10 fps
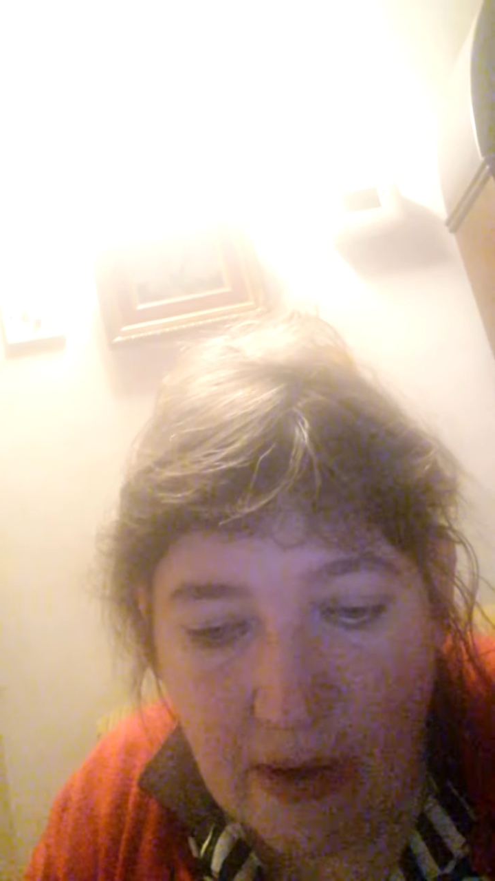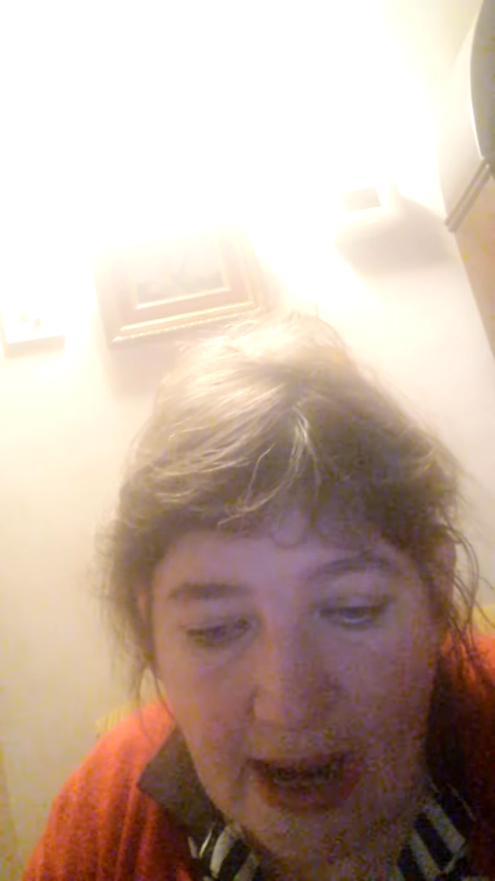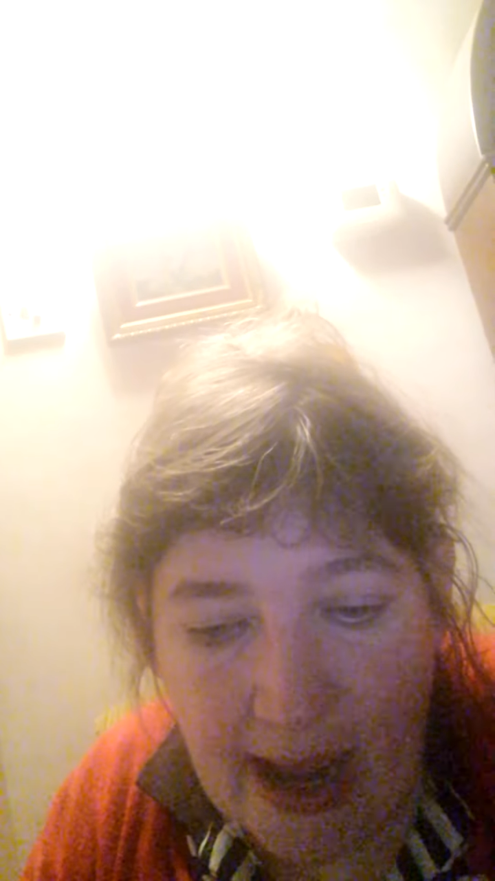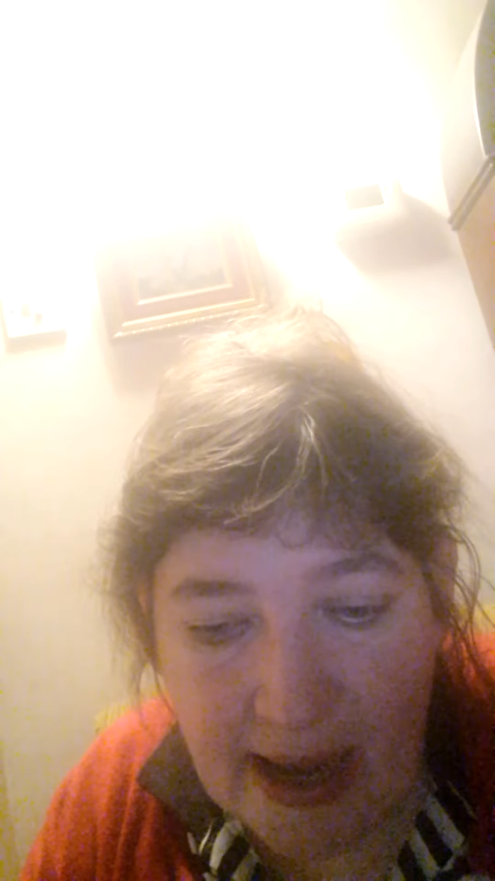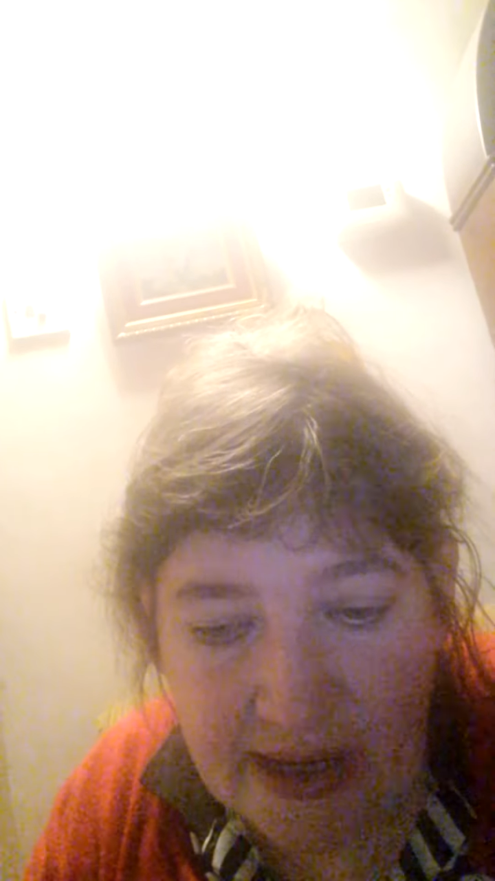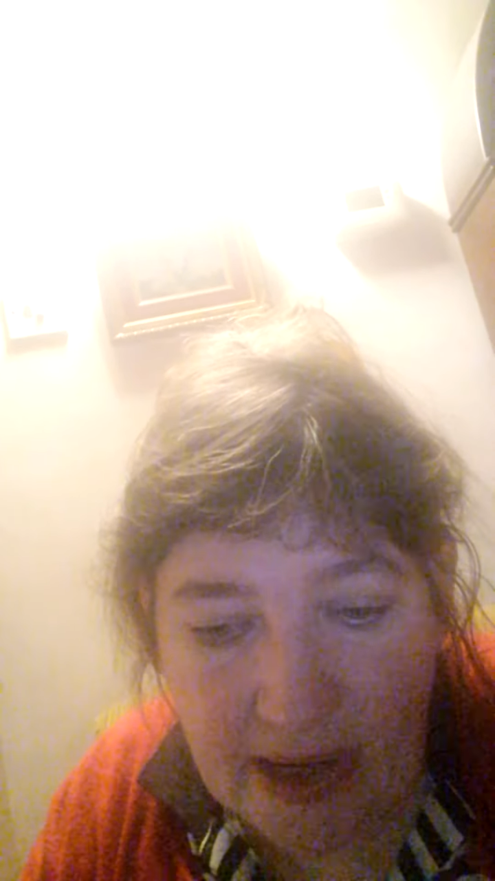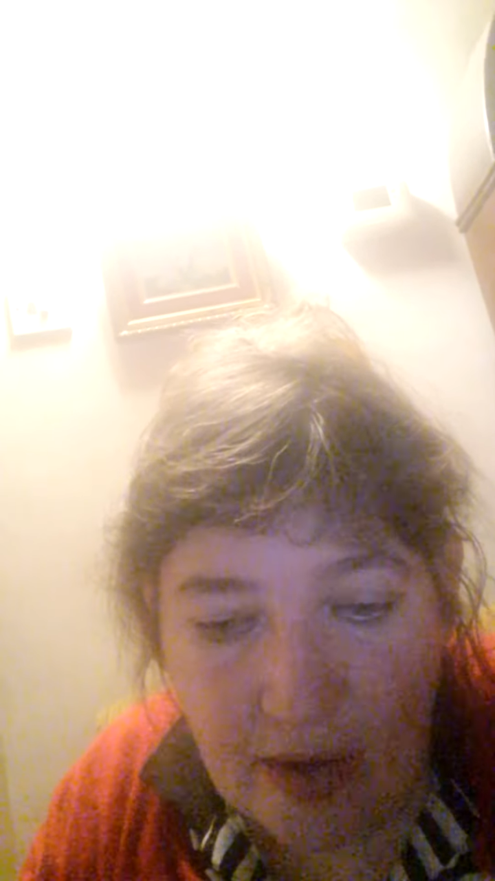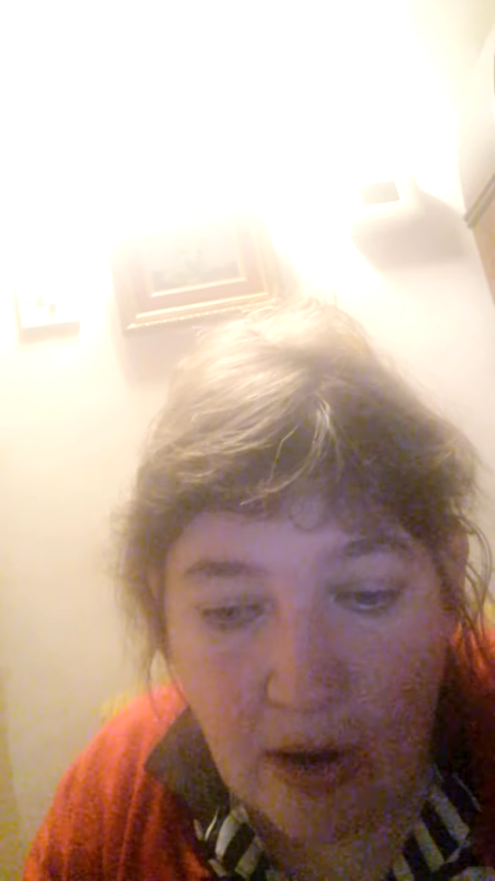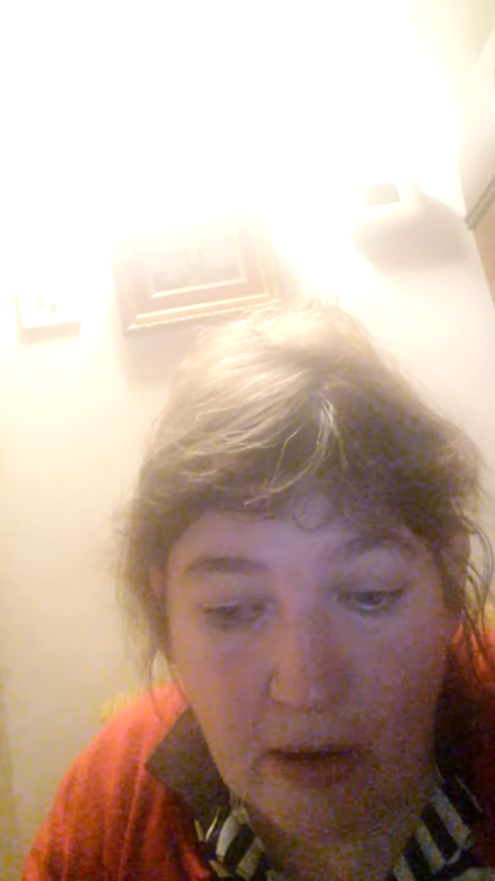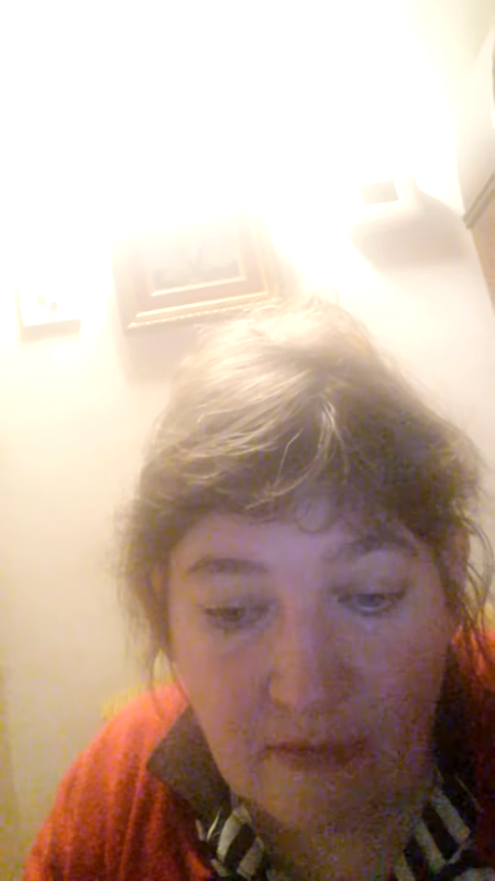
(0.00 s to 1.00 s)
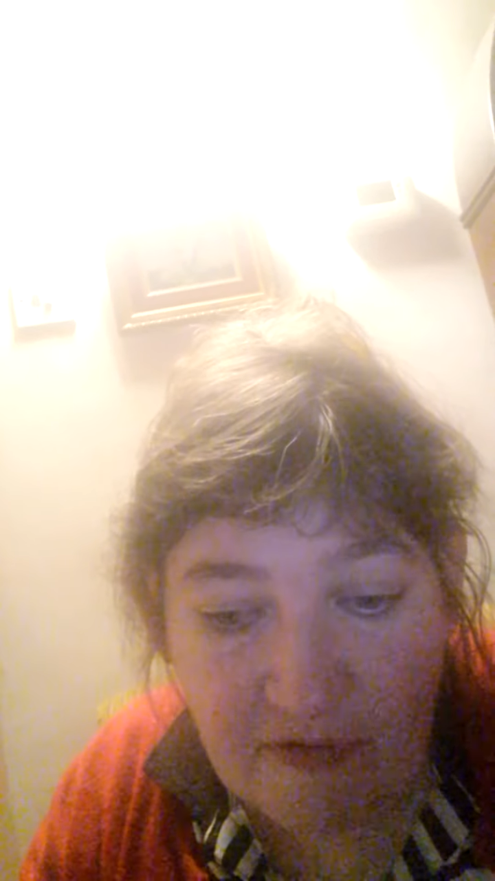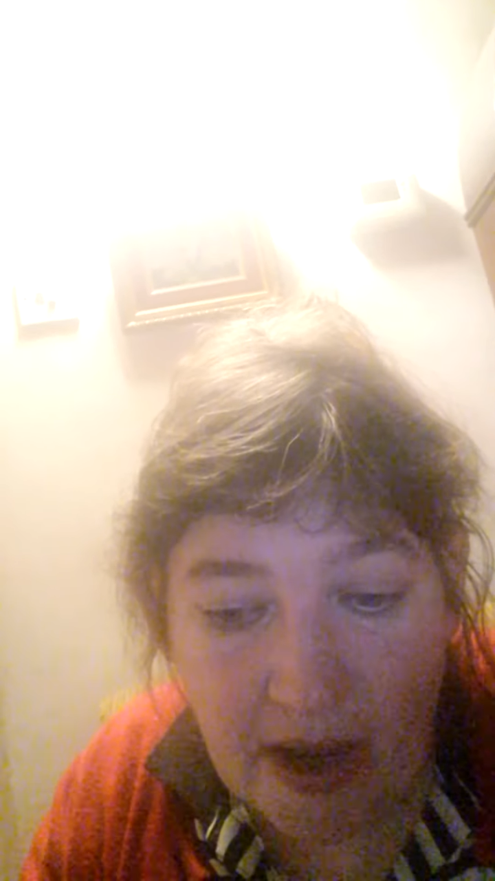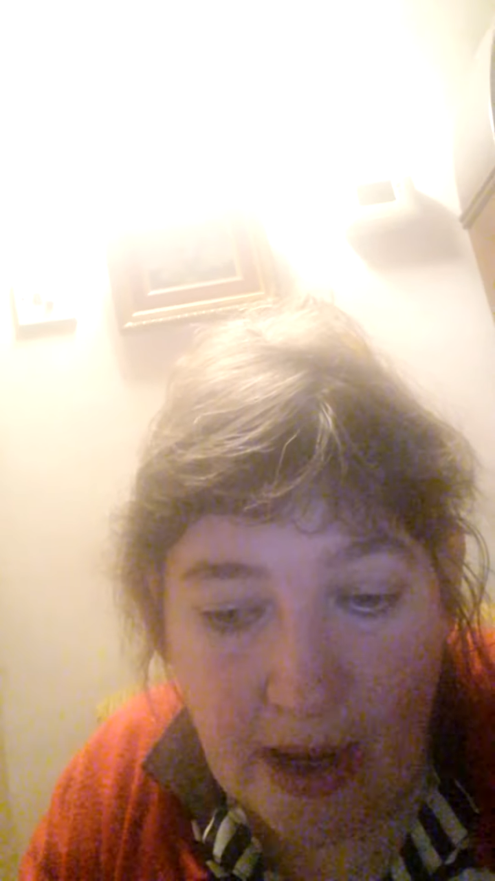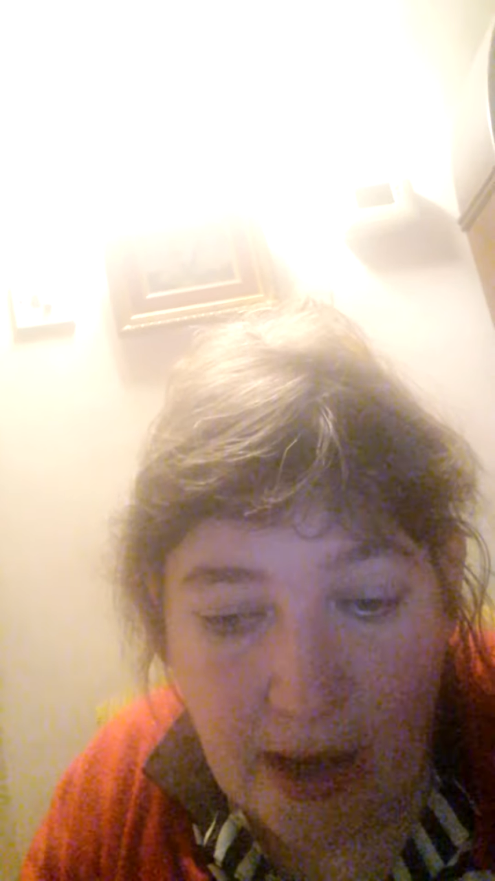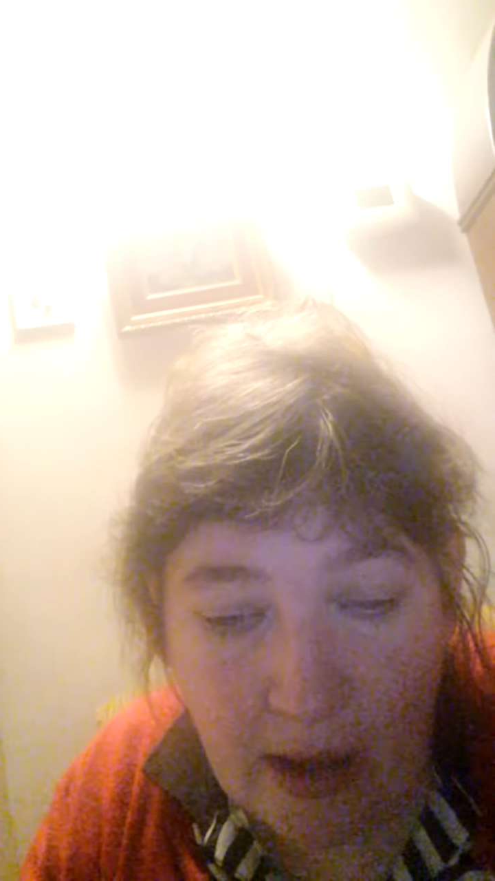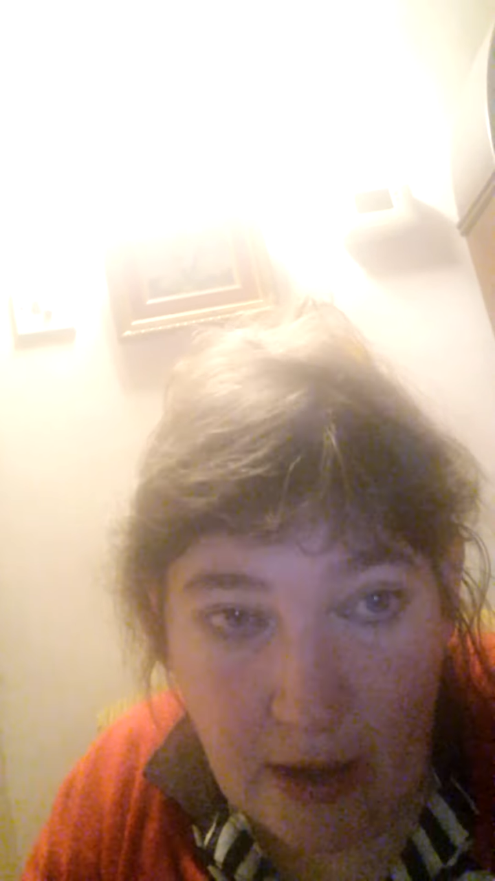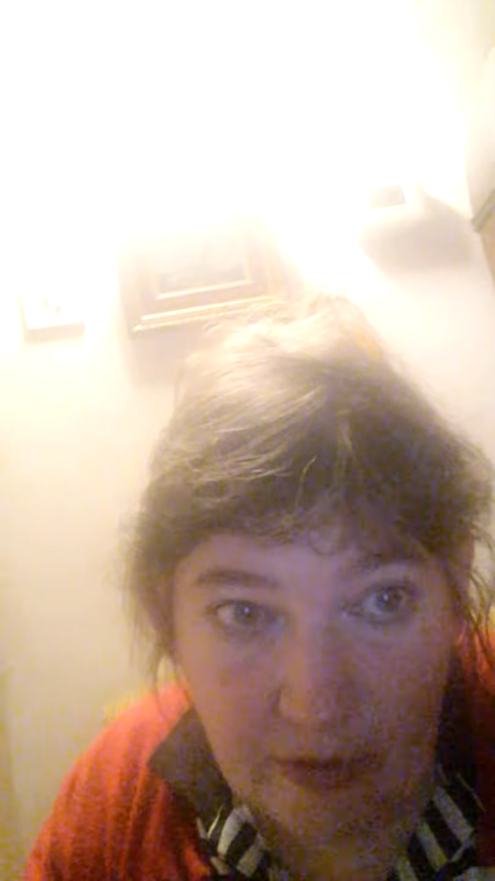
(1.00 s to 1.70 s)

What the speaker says: getting over